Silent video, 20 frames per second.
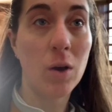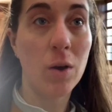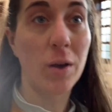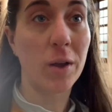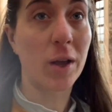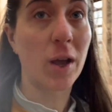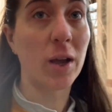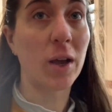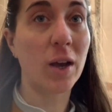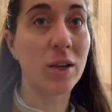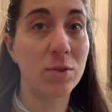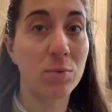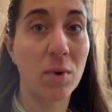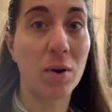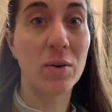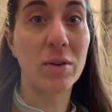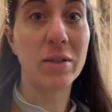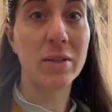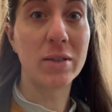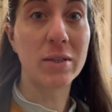Okay, guys, we're
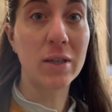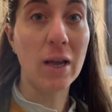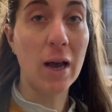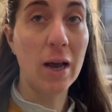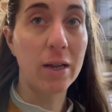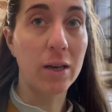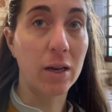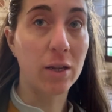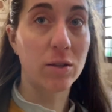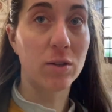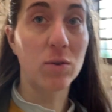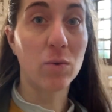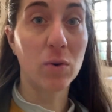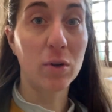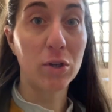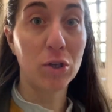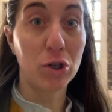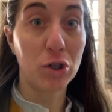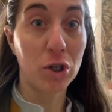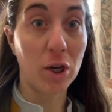inside. Let's go
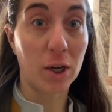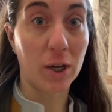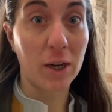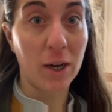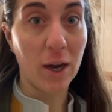and check it